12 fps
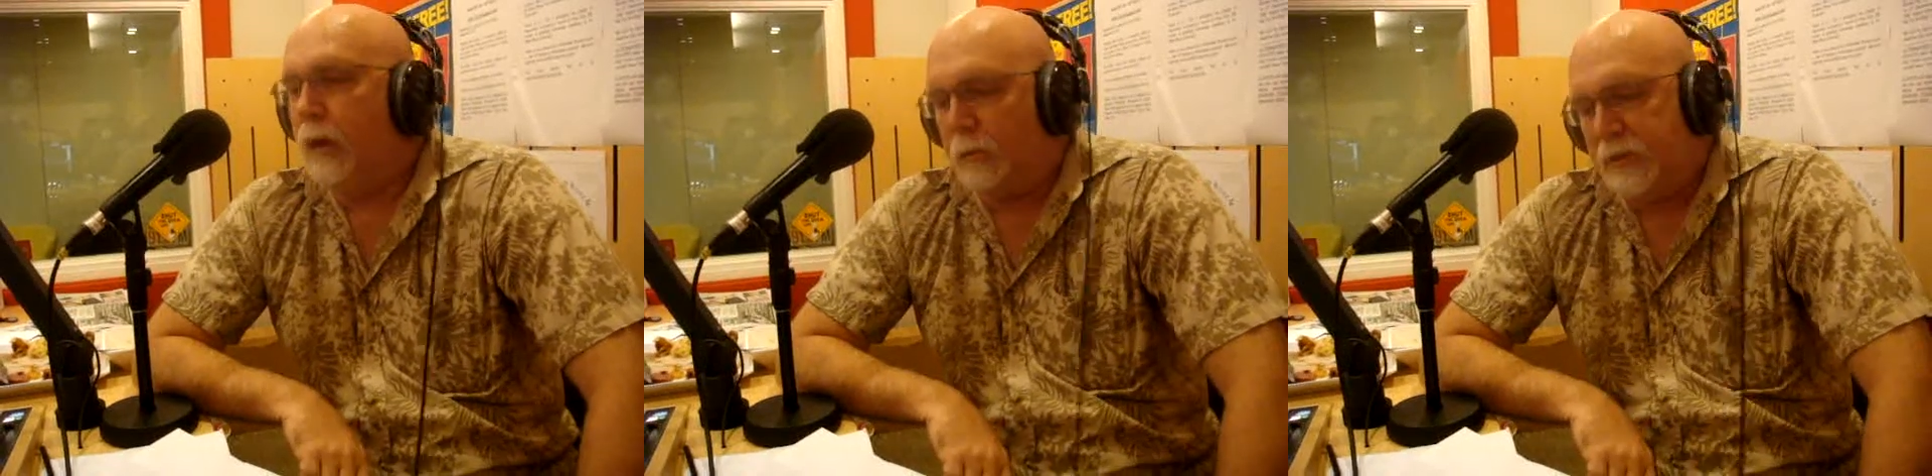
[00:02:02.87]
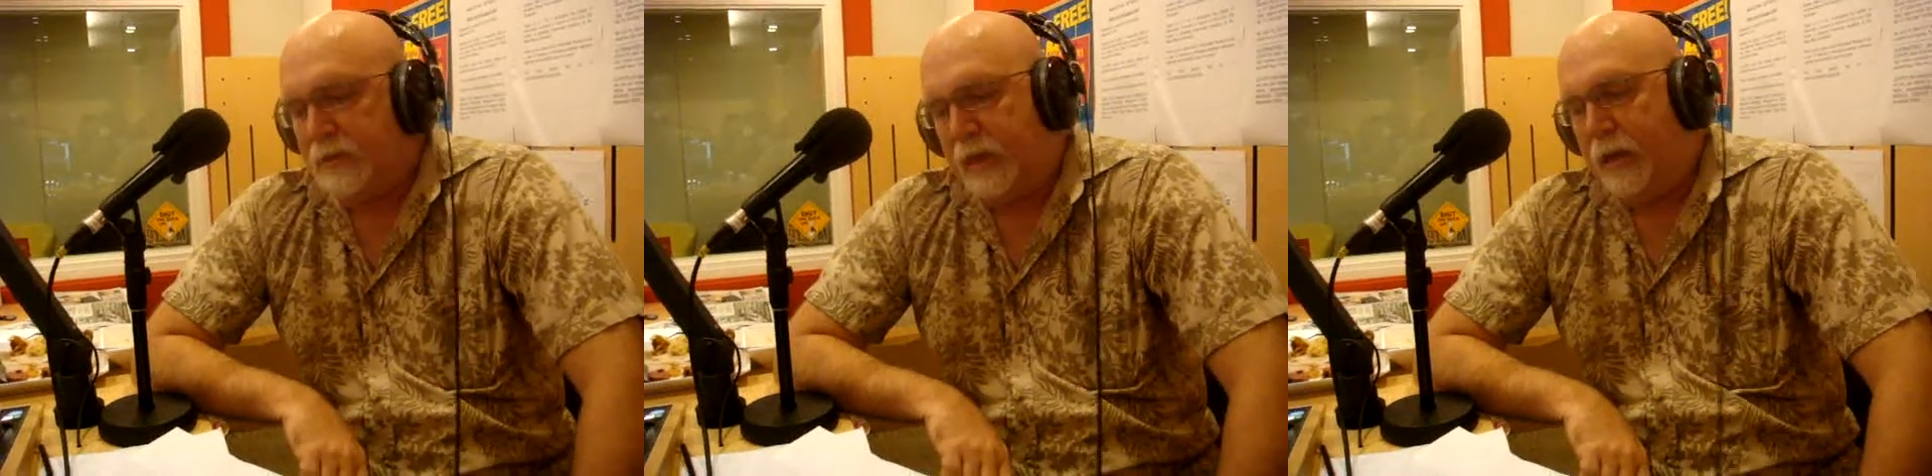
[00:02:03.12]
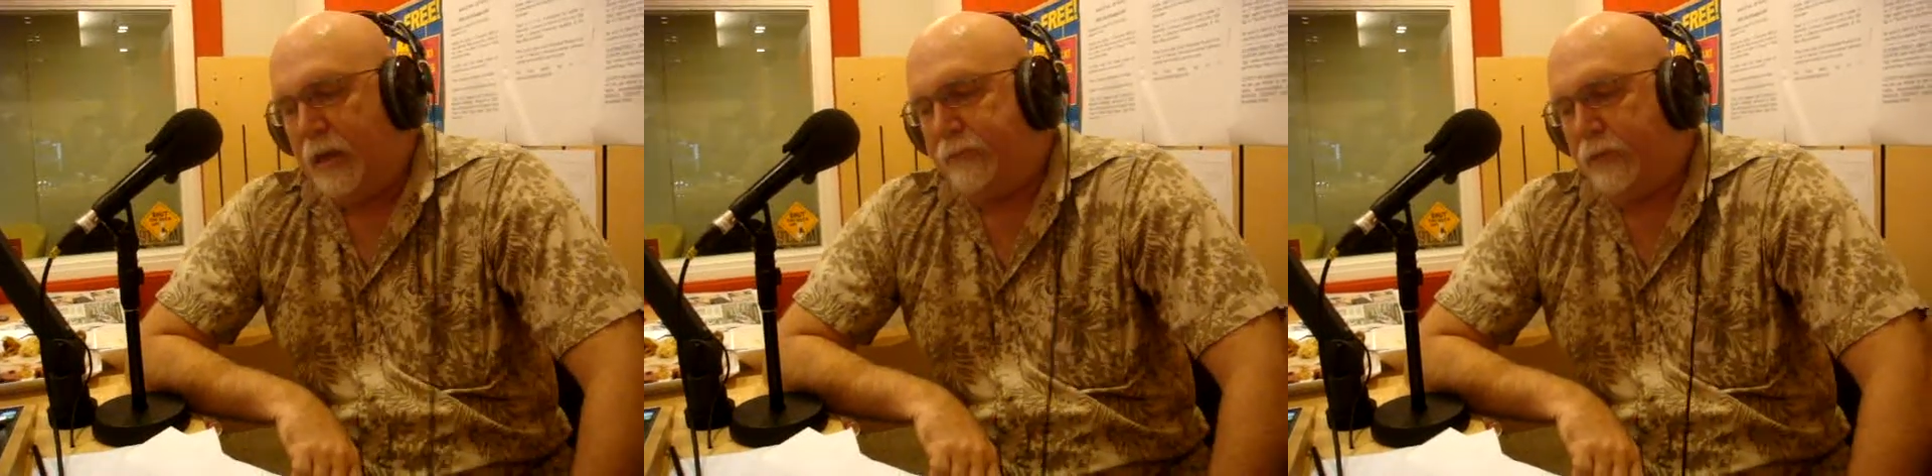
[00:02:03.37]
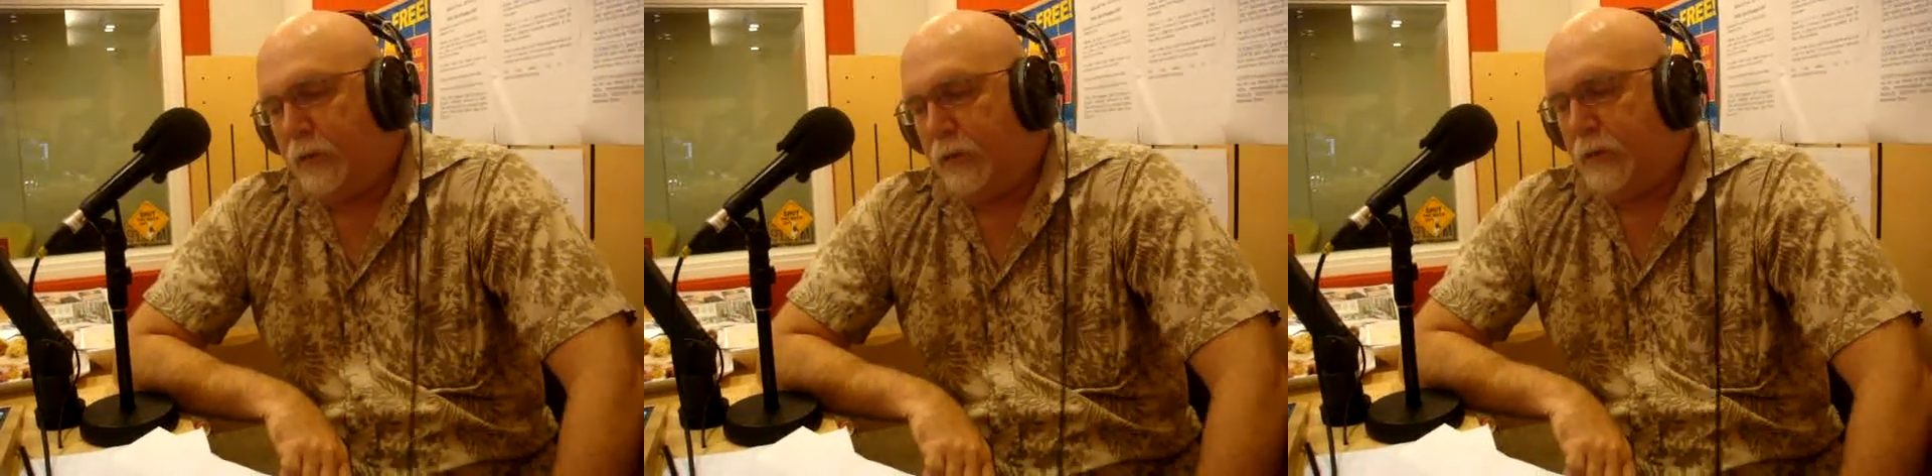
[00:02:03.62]
we always have.
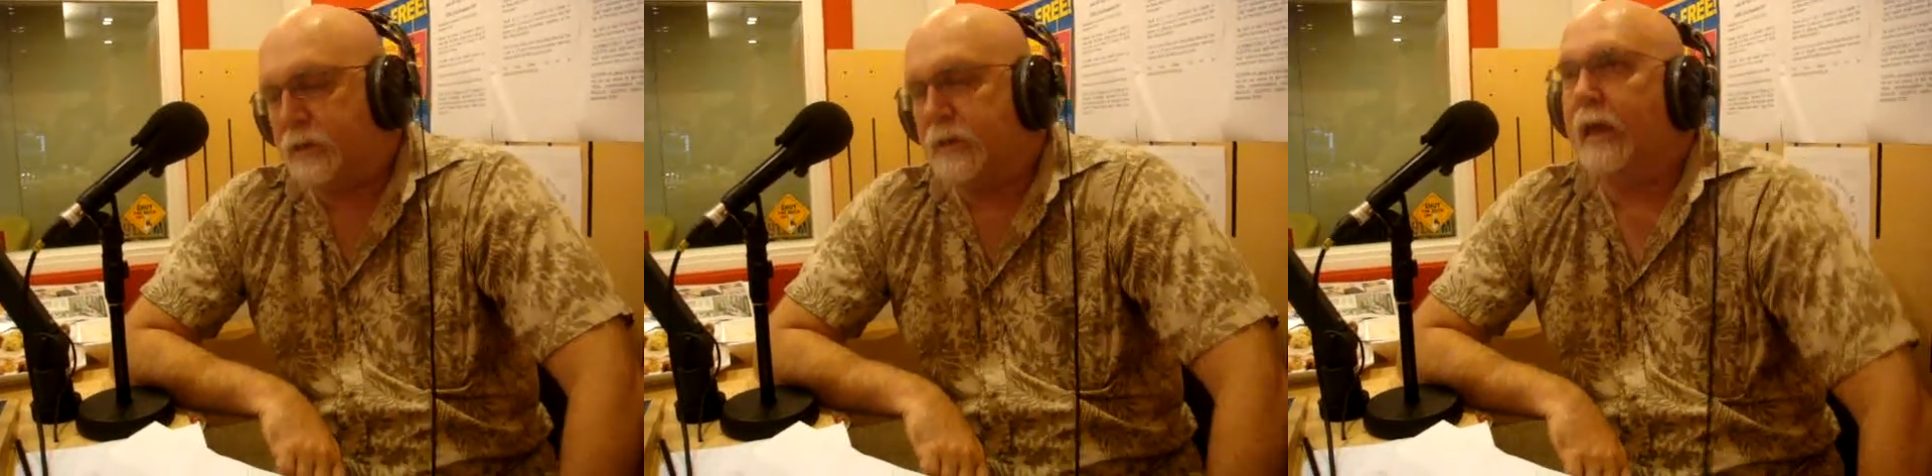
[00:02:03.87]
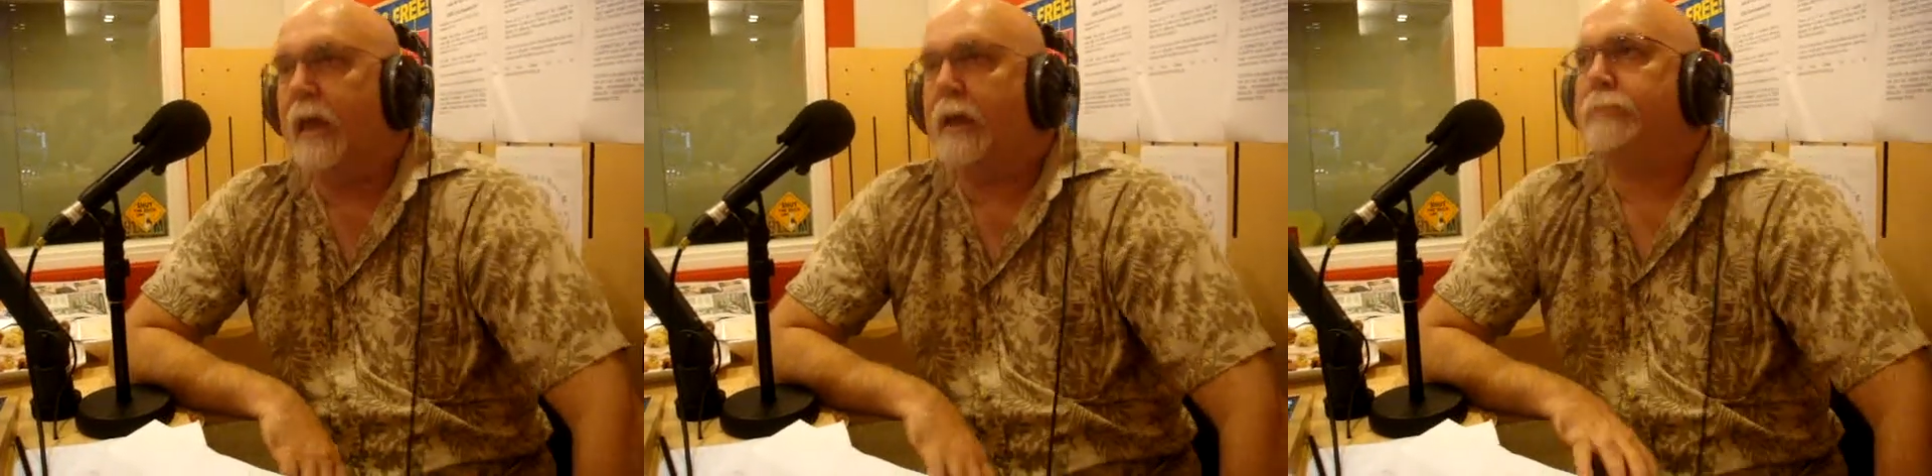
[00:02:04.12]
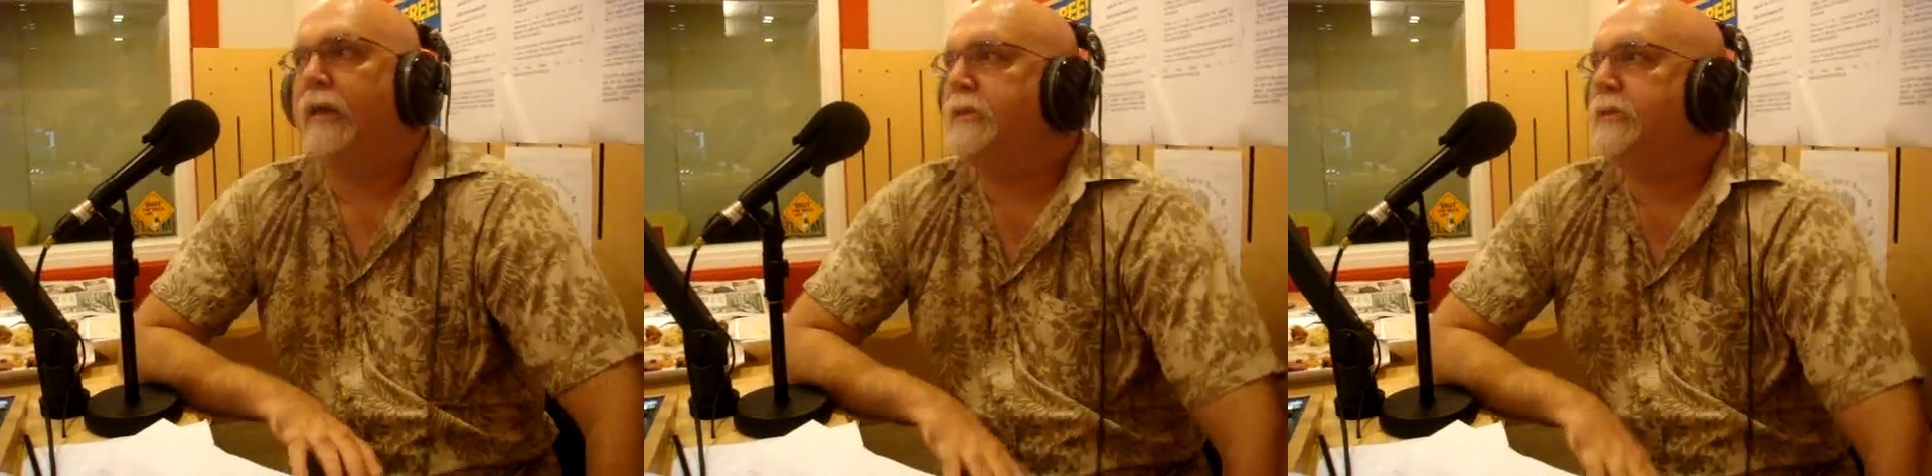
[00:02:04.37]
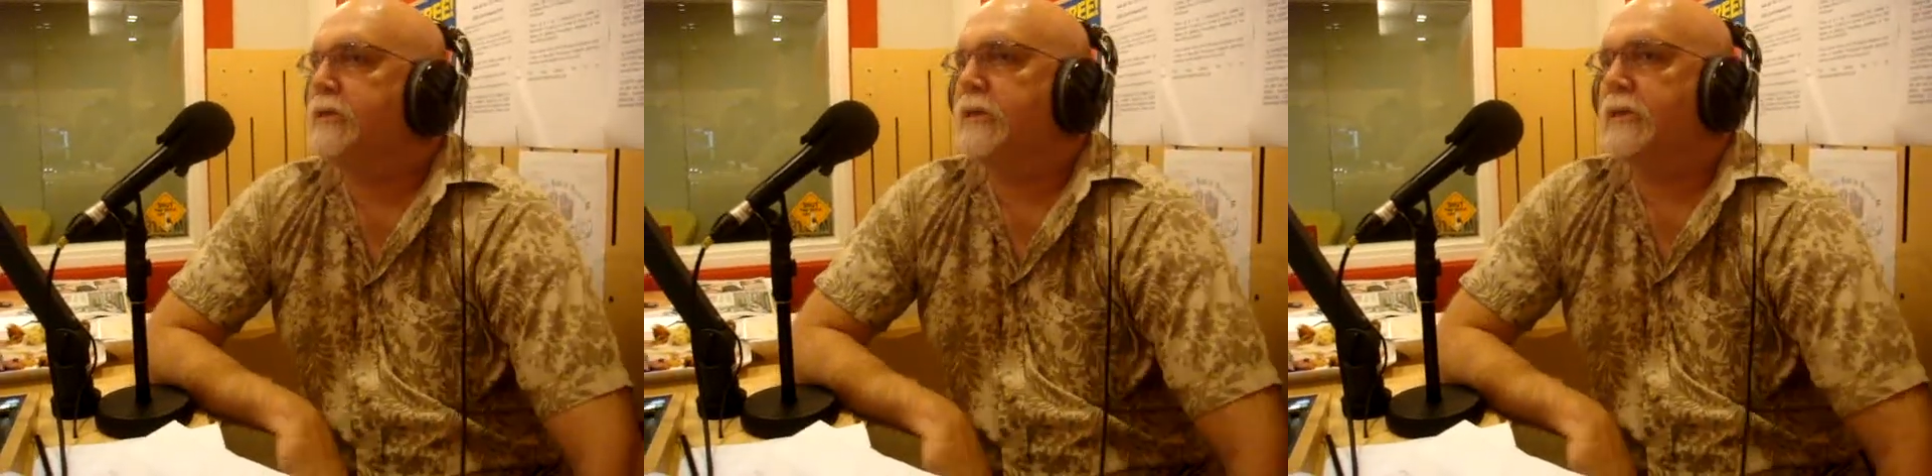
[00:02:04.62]
You know, there's a lot of
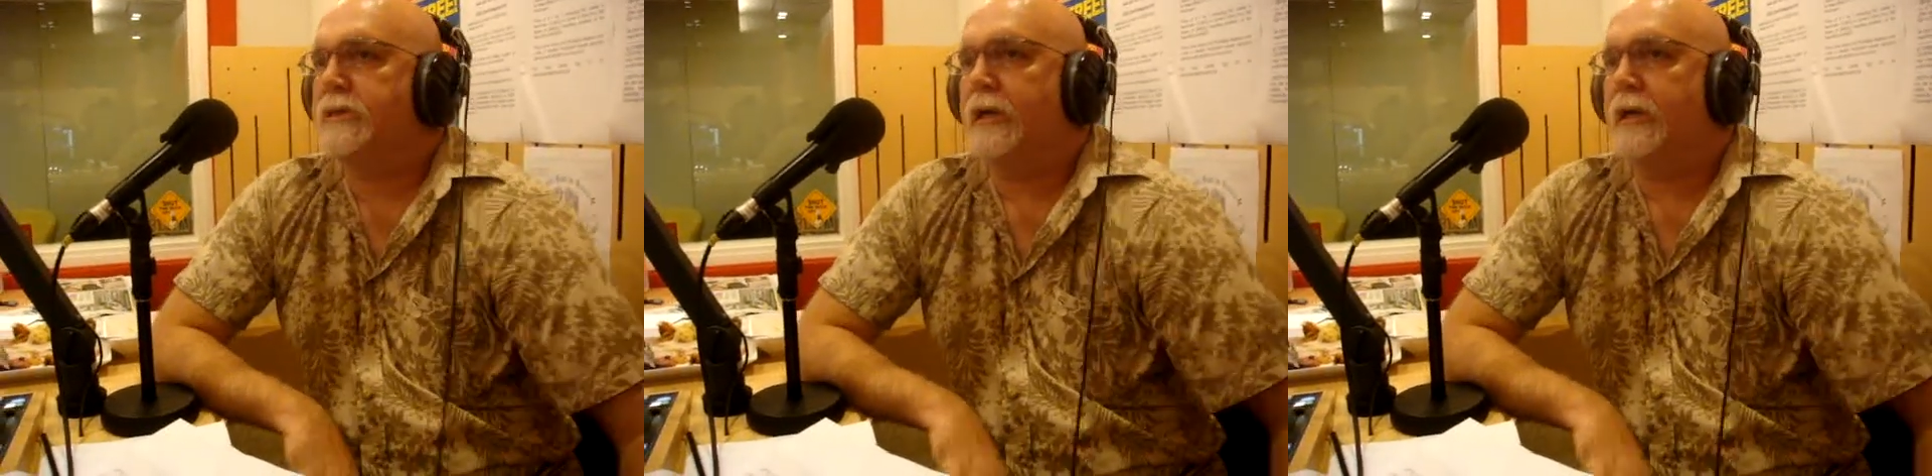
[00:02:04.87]
places that's